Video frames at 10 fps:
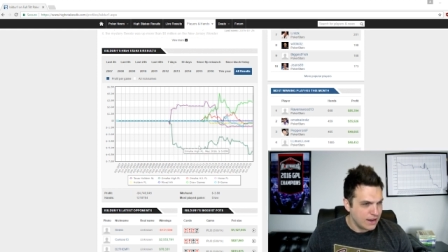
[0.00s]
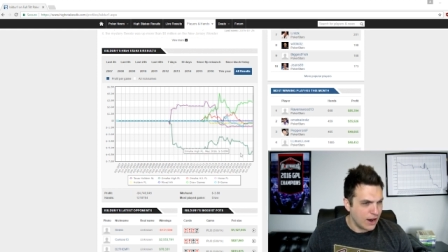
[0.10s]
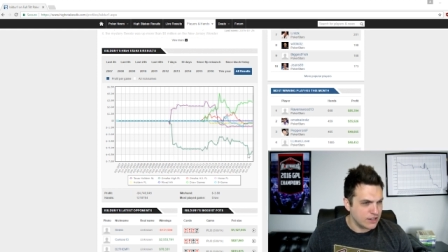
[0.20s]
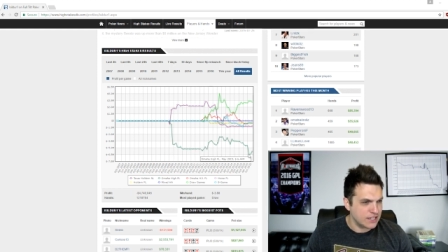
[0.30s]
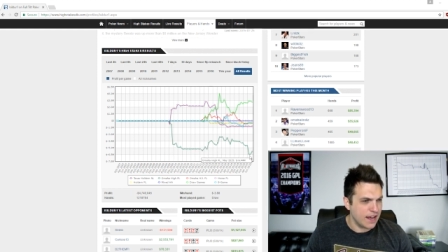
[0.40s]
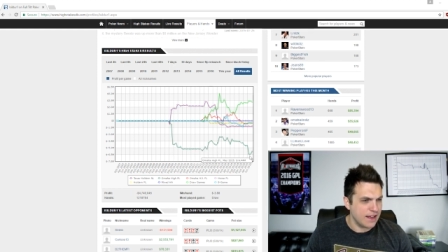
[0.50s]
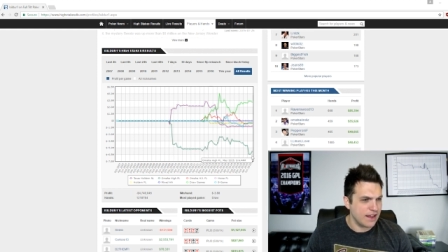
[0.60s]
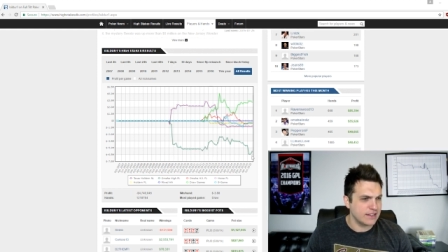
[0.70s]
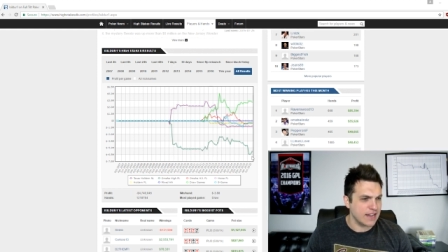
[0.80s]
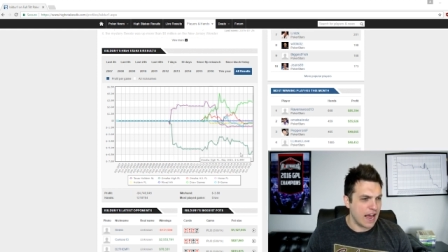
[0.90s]
Now, it's not
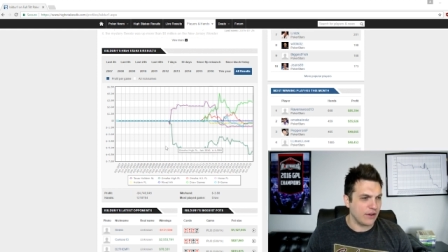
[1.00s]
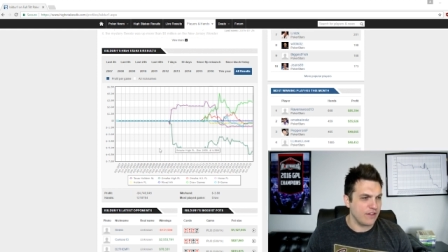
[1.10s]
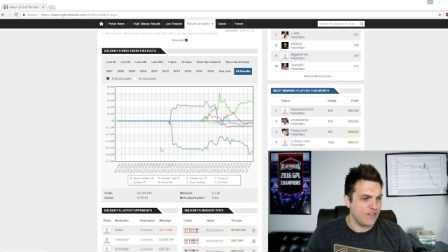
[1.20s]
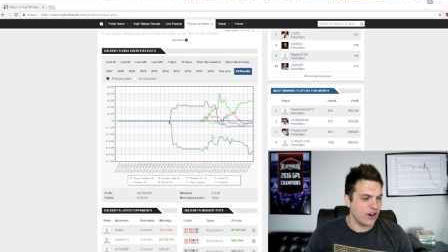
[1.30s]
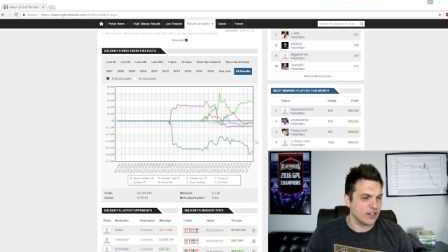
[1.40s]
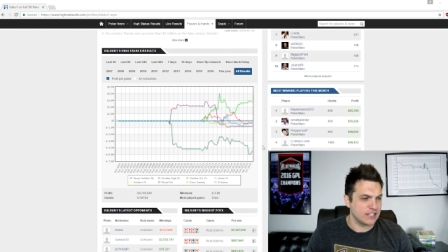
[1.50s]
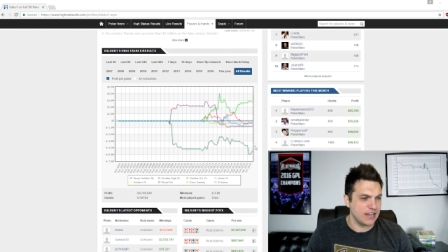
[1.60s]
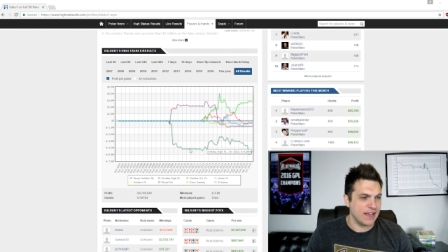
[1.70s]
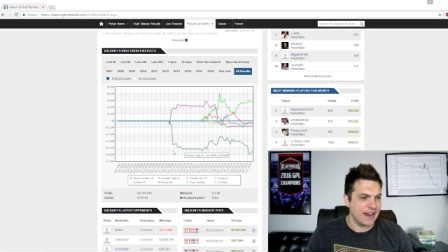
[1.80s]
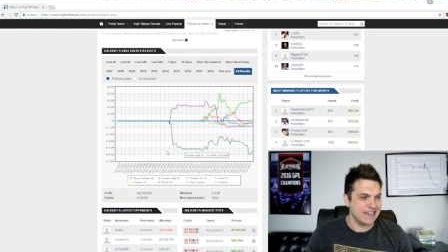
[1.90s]
exactly fair to
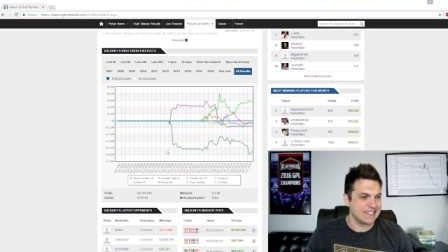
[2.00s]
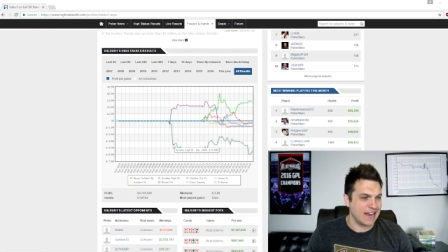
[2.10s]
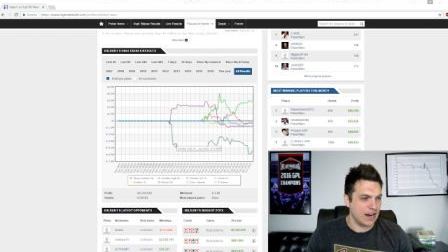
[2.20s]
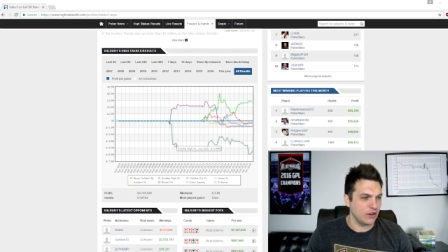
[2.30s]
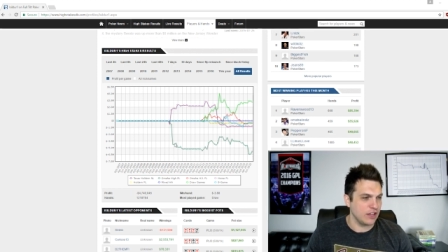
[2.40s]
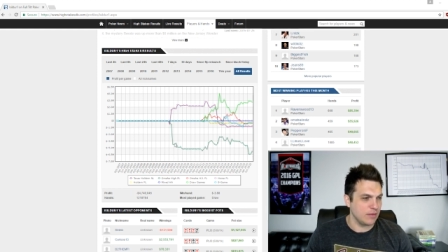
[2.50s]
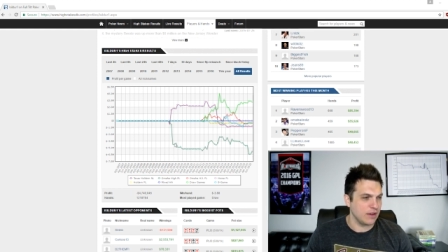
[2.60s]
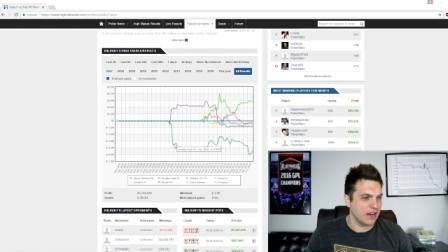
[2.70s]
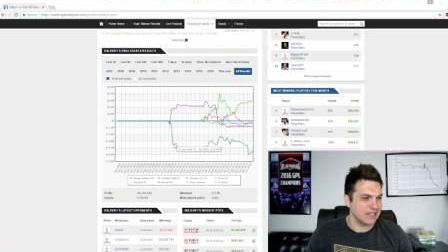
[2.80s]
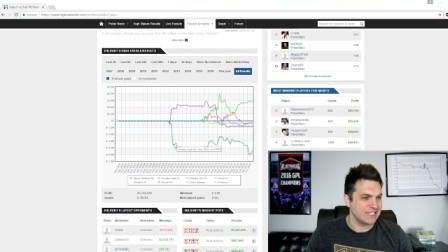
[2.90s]
say that entirely,
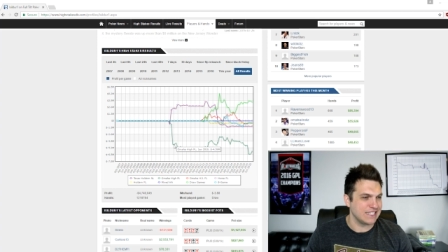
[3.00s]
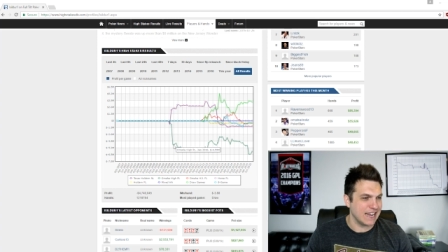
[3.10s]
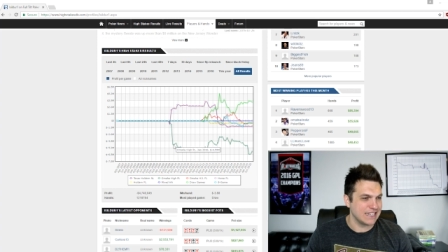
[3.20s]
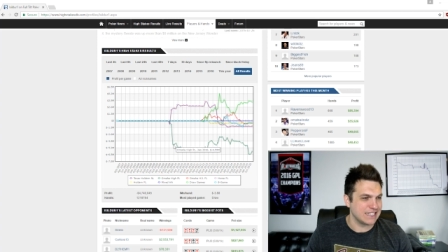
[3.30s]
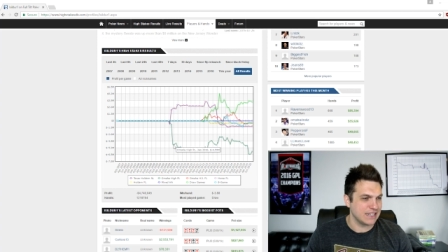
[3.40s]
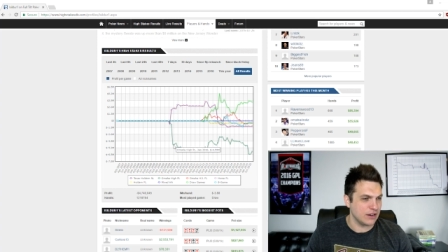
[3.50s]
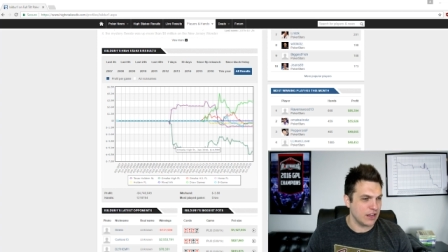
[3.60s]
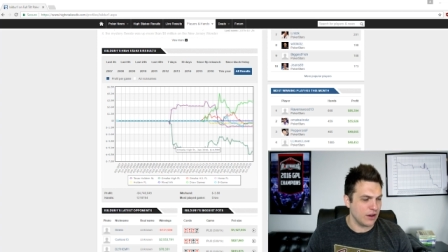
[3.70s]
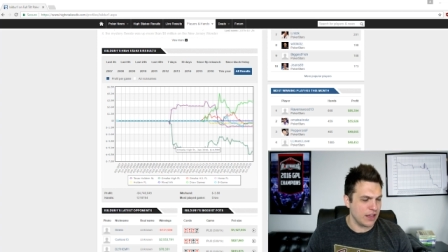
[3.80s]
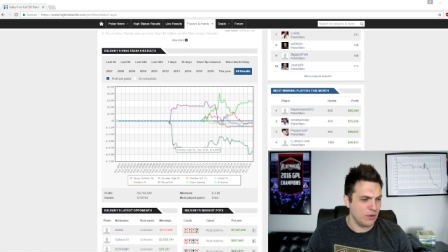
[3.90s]
because since
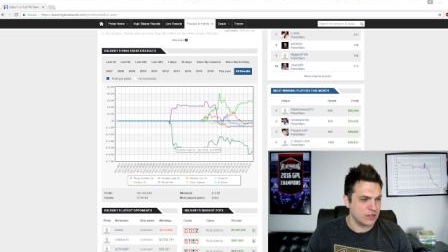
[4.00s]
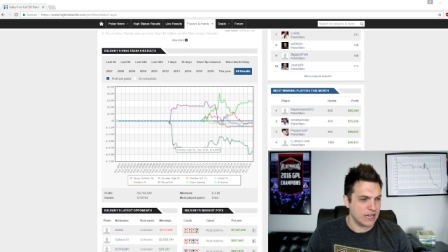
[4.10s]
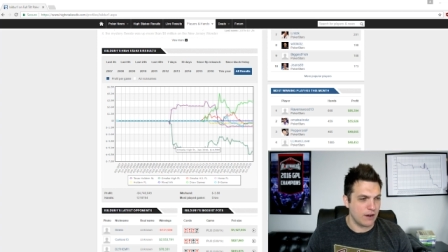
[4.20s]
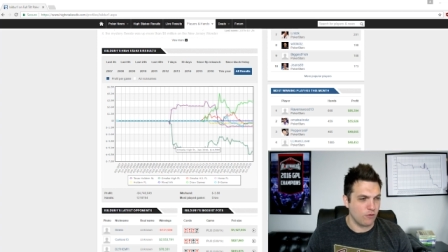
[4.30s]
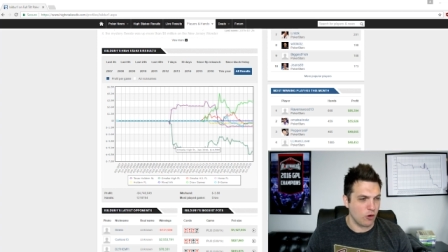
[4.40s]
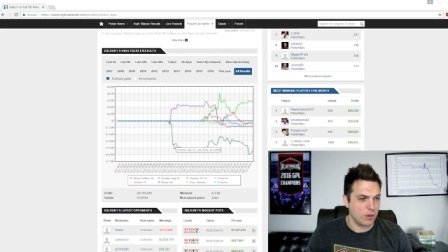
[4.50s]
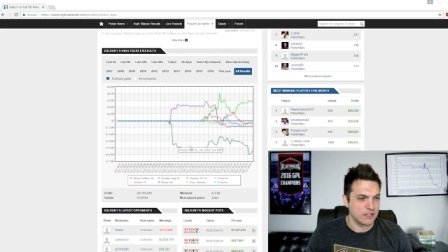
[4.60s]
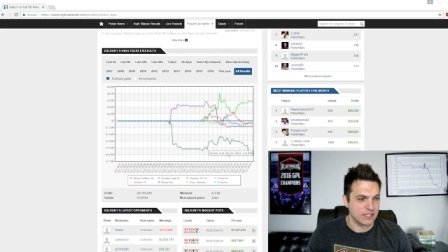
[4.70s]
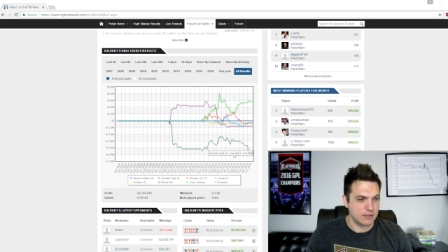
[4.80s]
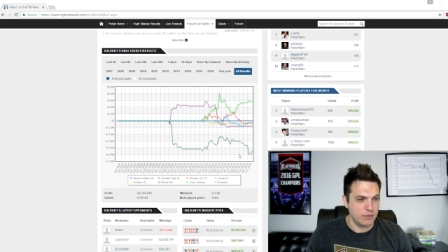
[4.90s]
he was down
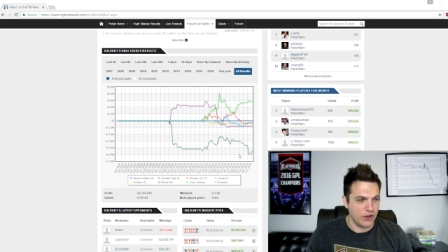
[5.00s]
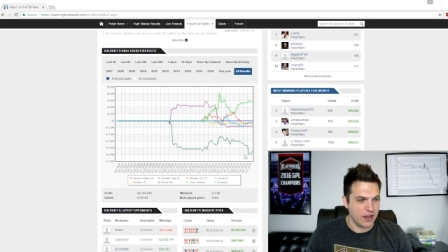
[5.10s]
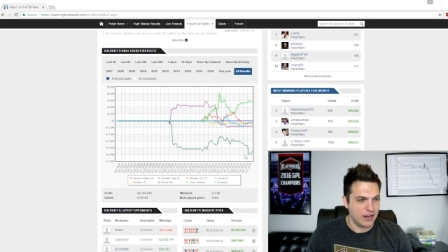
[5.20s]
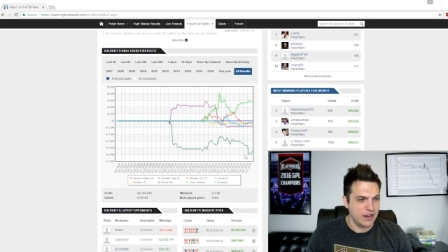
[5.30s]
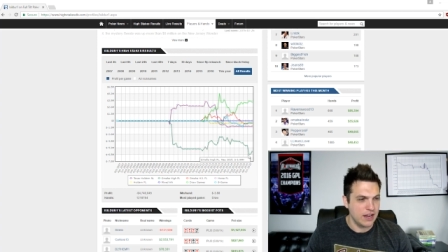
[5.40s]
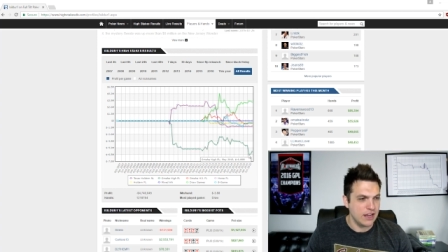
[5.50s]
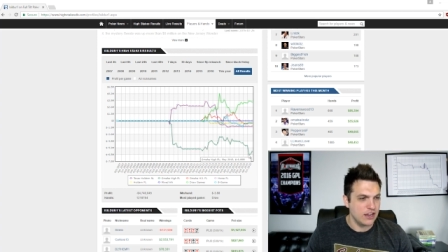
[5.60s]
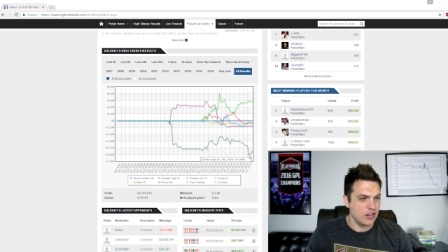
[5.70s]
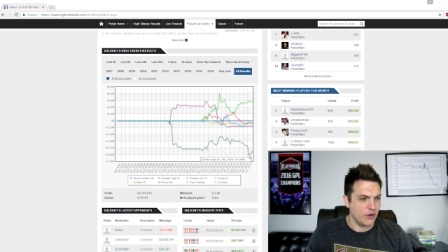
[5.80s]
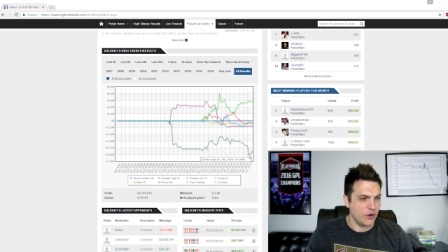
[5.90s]
4.6 million,
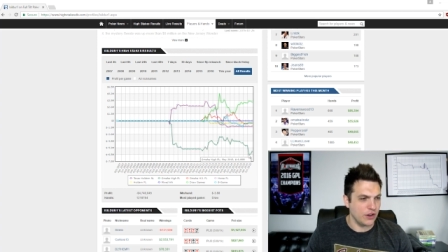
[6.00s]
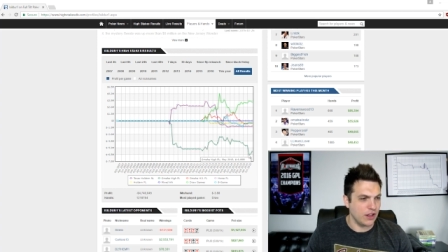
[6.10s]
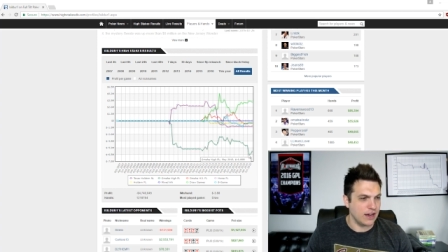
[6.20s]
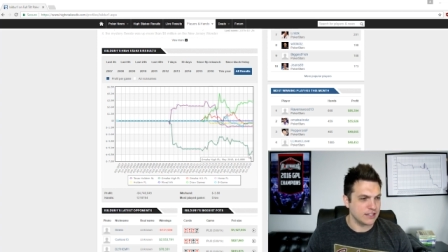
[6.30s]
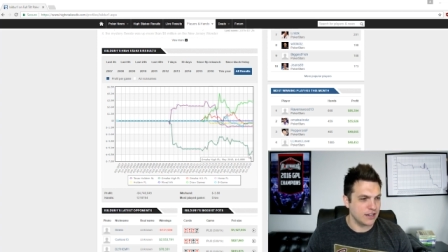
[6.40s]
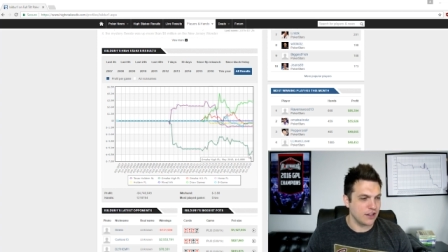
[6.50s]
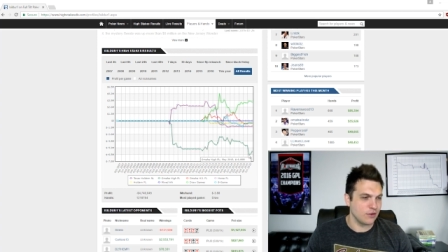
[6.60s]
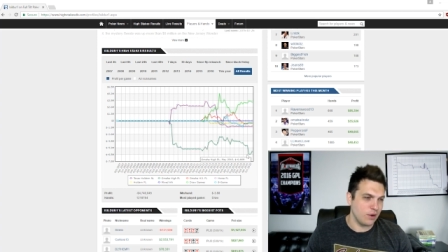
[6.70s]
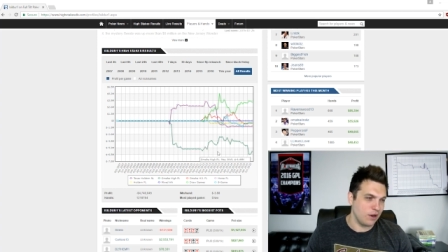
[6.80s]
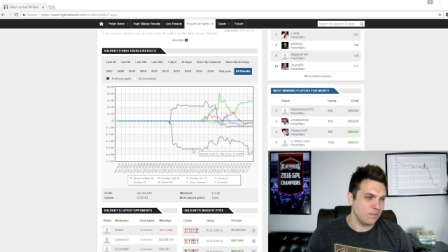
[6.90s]
you know, he only lost
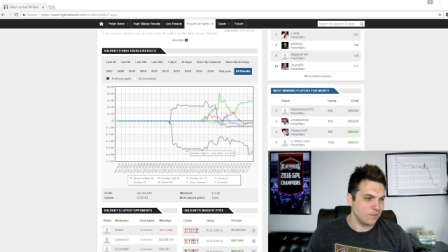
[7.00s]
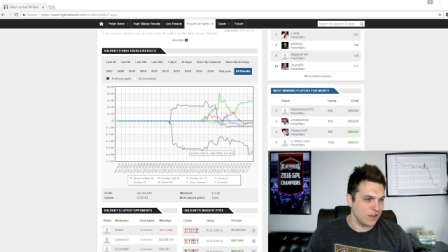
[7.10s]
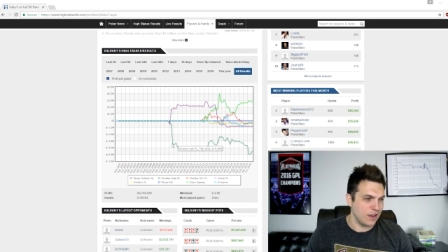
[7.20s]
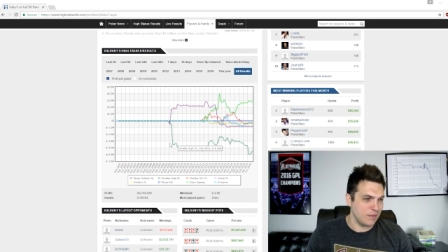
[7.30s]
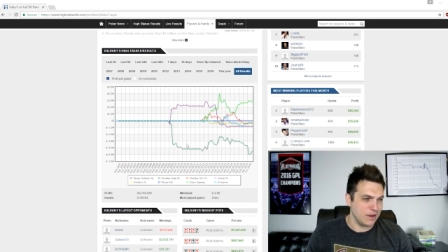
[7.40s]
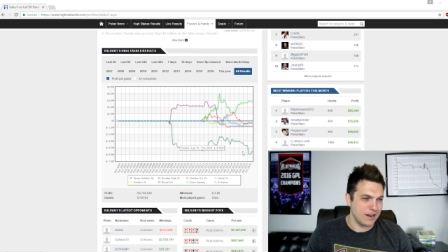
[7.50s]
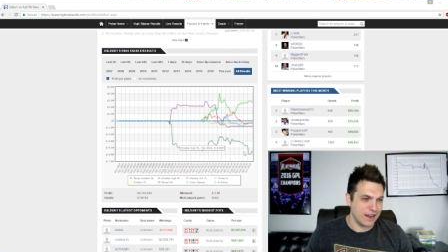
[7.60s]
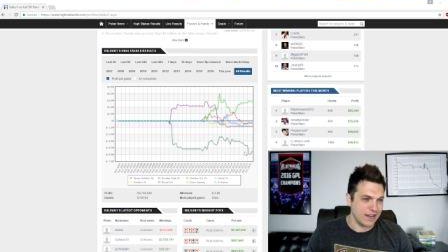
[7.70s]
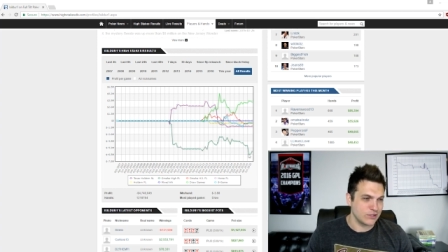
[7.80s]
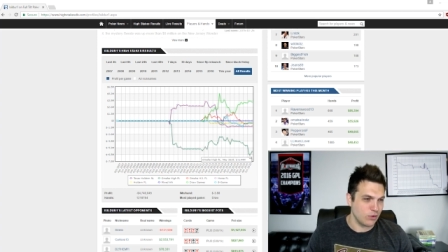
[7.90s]
another, well, I mean,
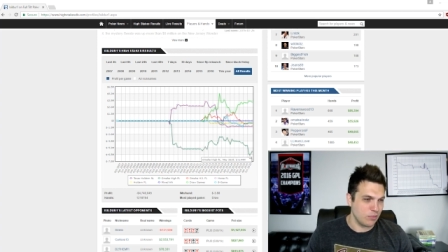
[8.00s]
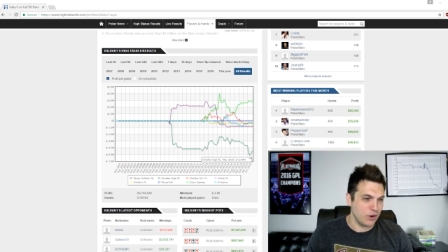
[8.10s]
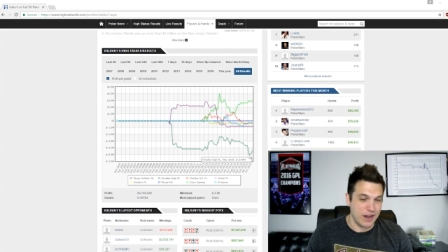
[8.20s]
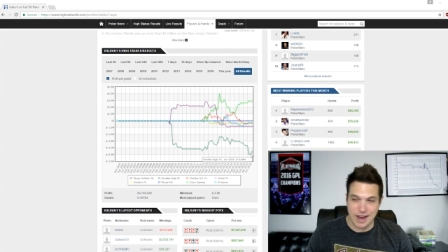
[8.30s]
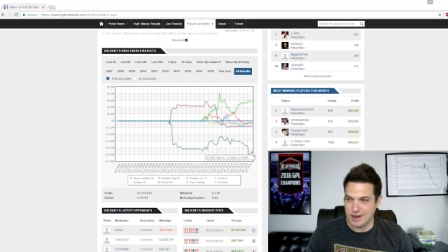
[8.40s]
I guess 1.8,